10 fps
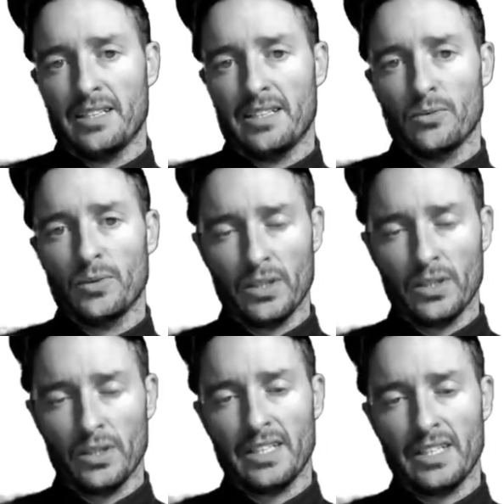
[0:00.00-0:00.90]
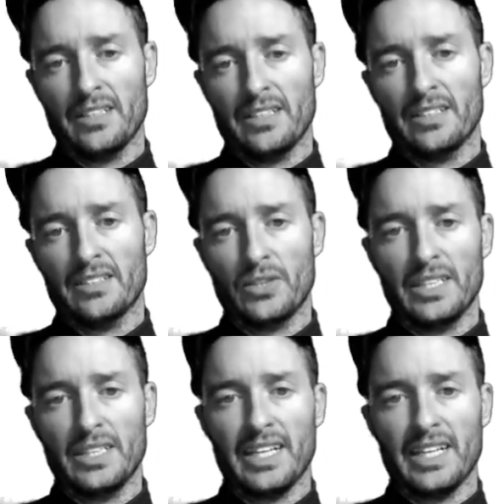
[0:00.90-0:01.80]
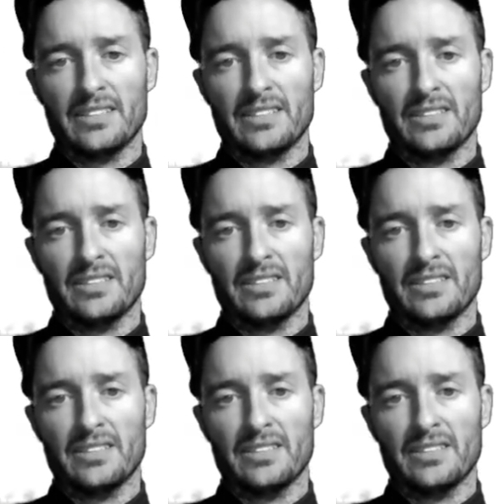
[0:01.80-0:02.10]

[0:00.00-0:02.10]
recording a screencast